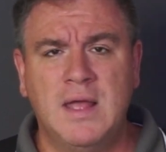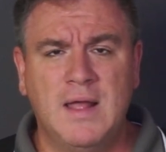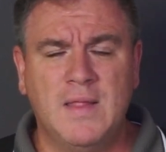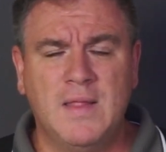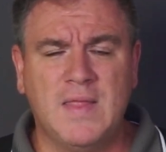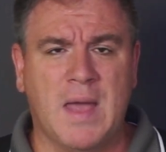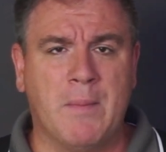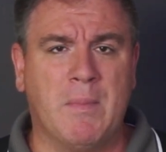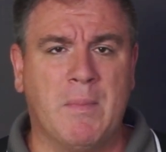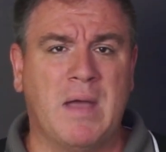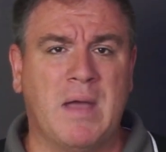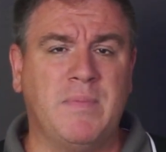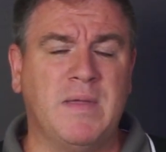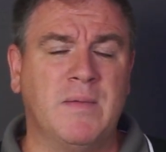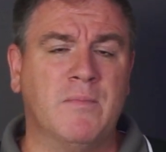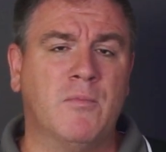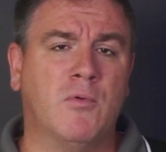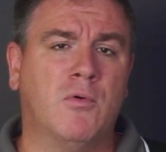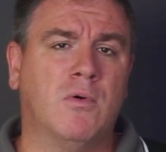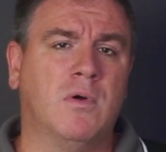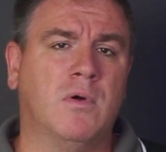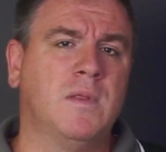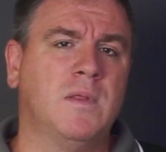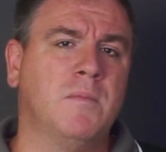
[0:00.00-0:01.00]
that might be
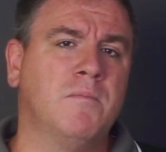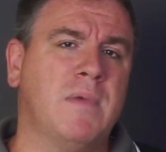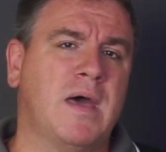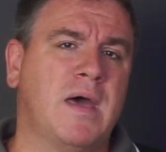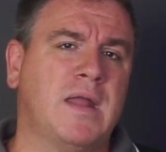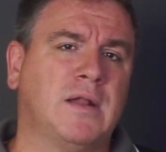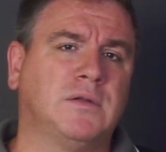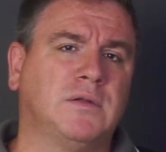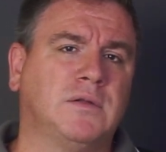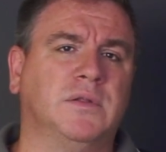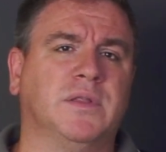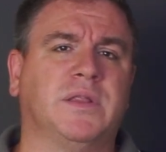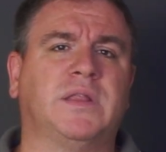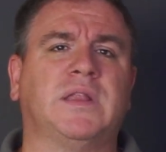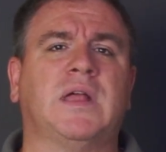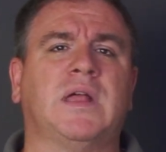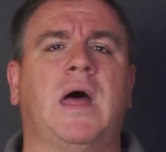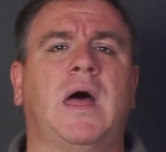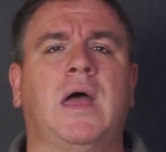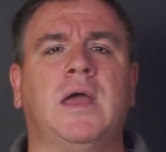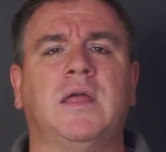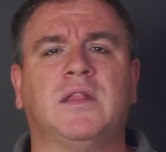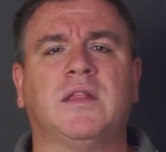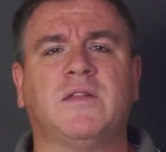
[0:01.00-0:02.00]
more in the medical
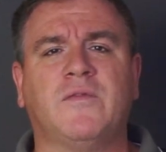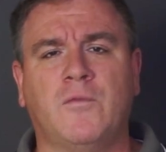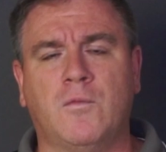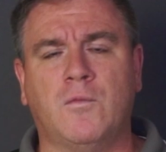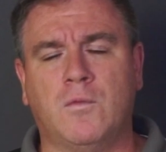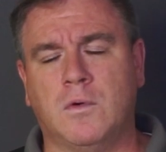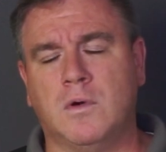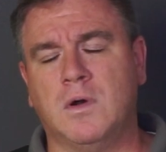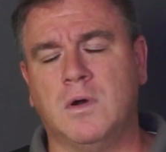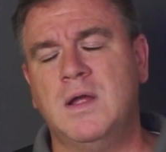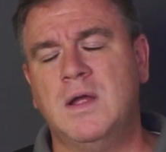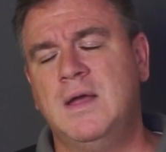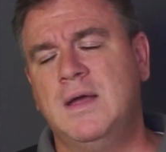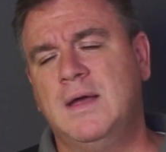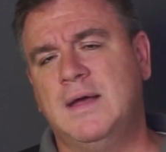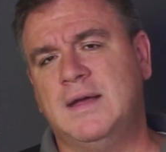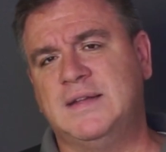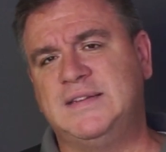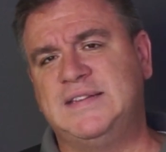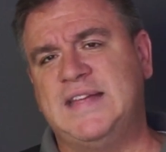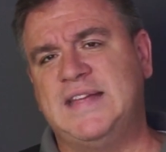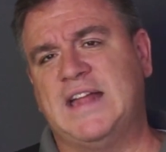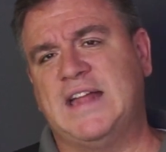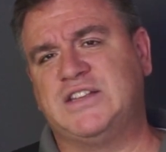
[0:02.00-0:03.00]
size for
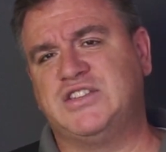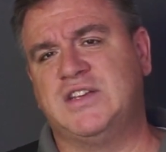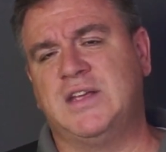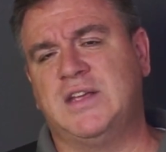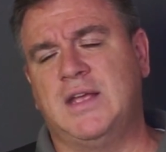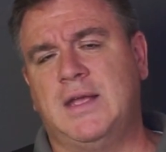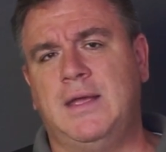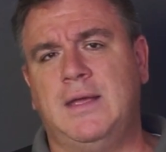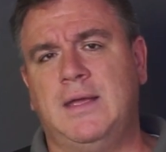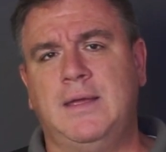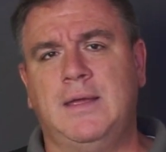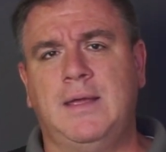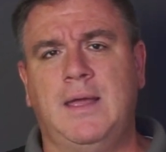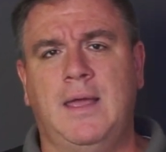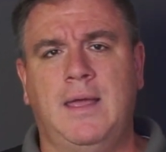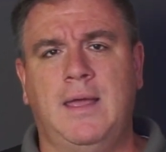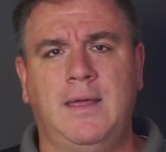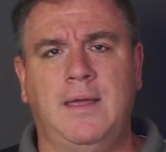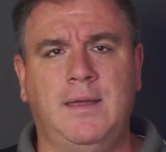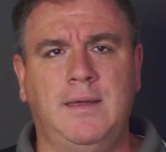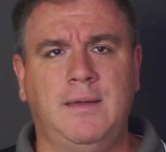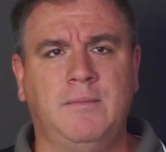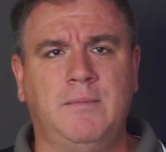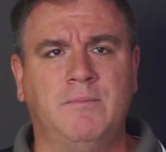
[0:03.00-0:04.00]
attaching
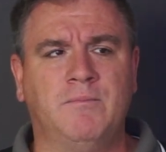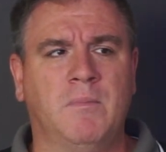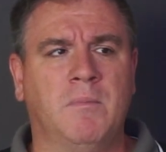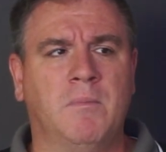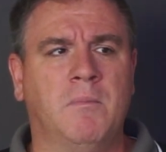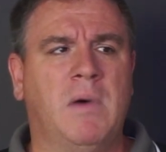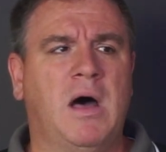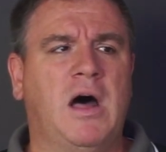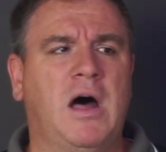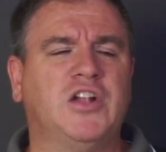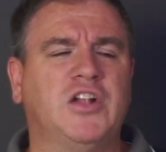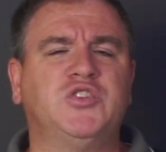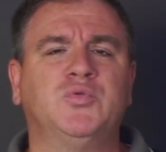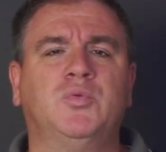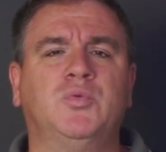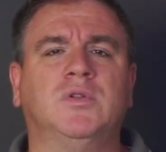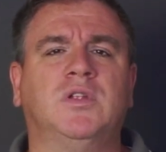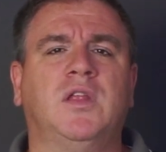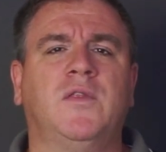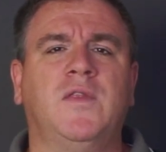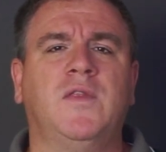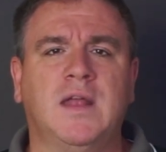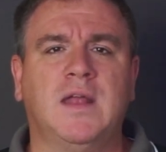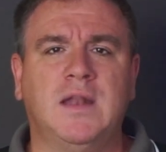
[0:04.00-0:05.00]
a module
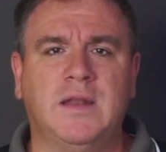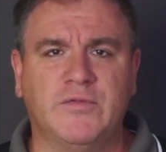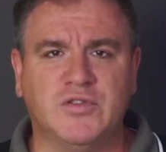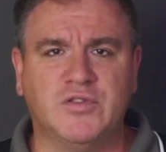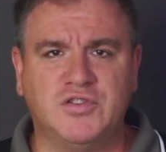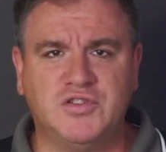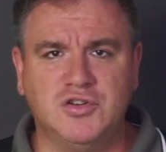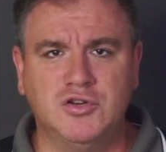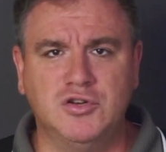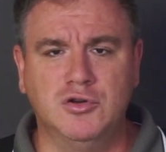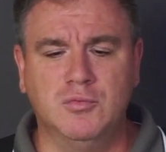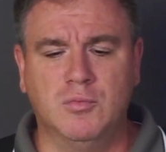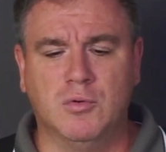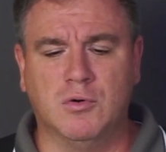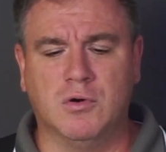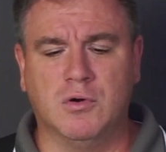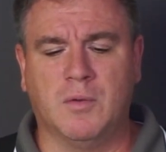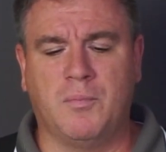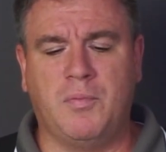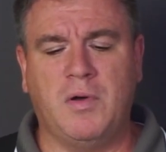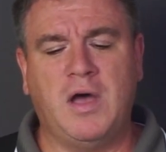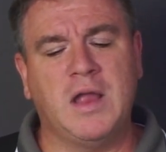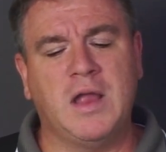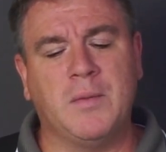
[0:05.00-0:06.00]
to the end of a tube or a
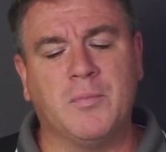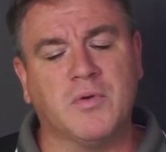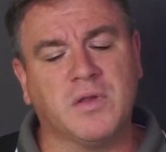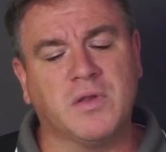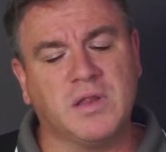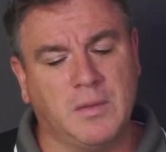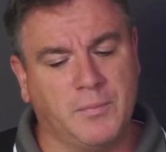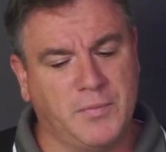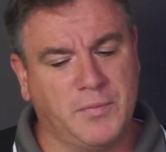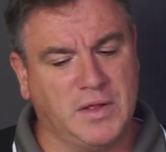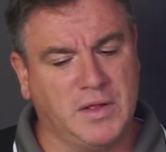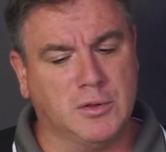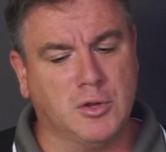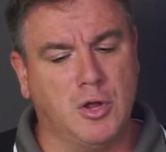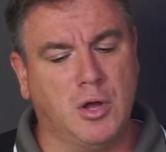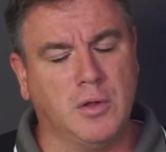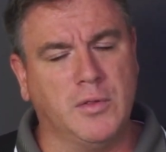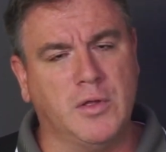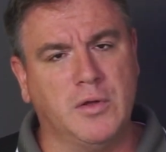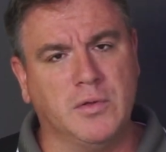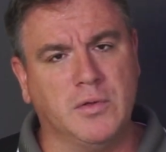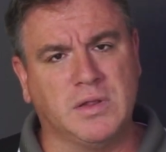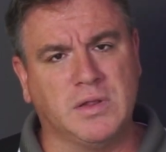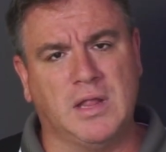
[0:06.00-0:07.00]
pipe or something along
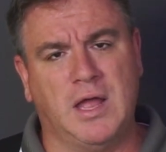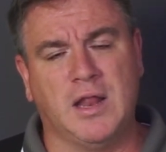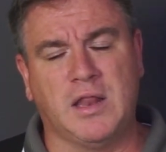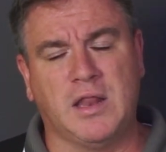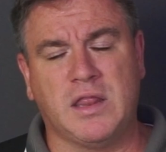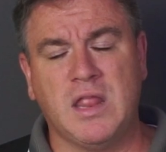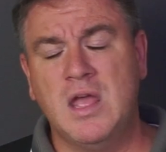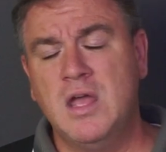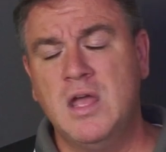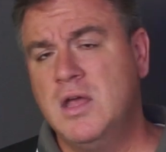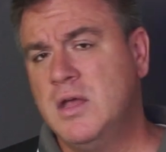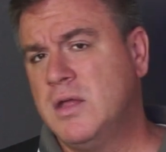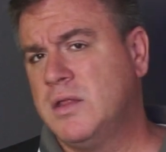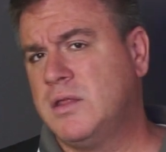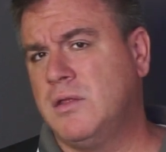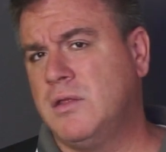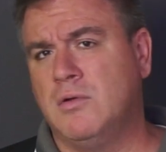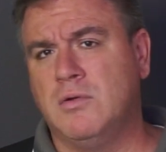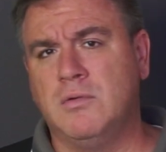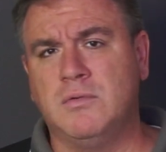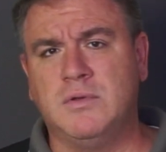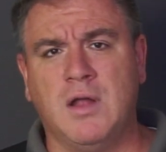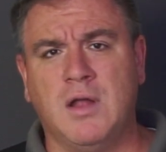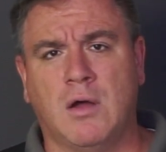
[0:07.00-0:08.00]
those lines.
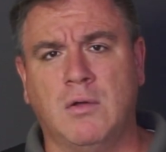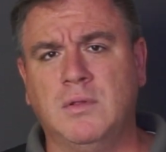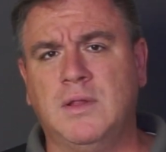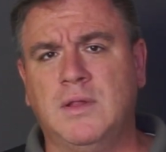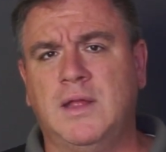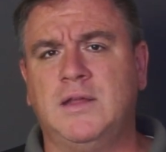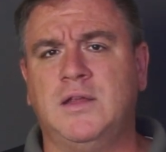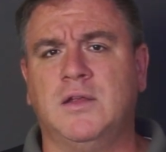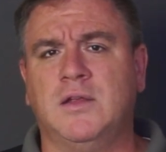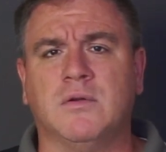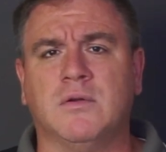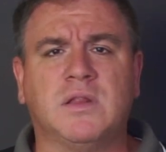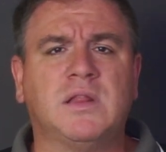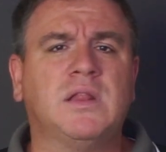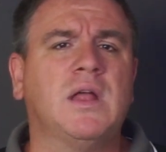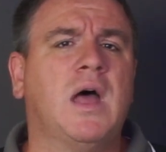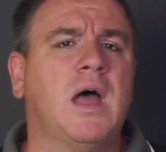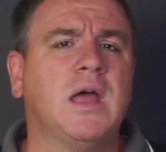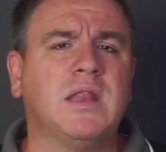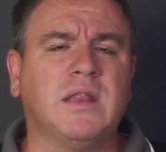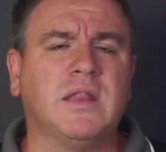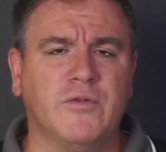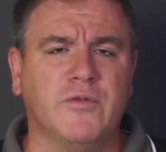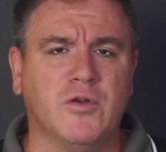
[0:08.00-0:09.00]
So don't let your
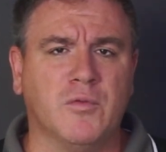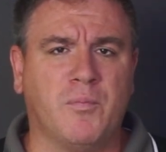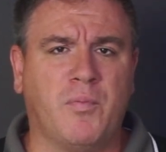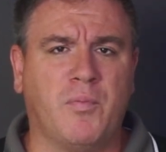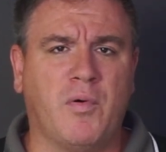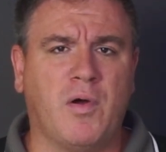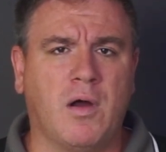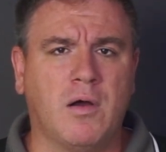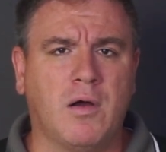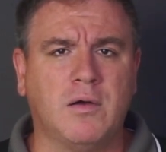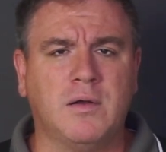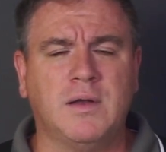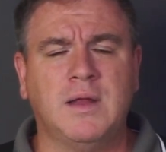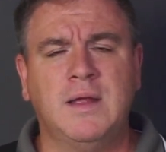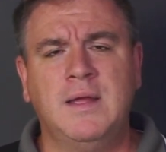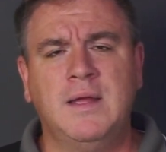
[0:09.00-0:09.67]
size of your part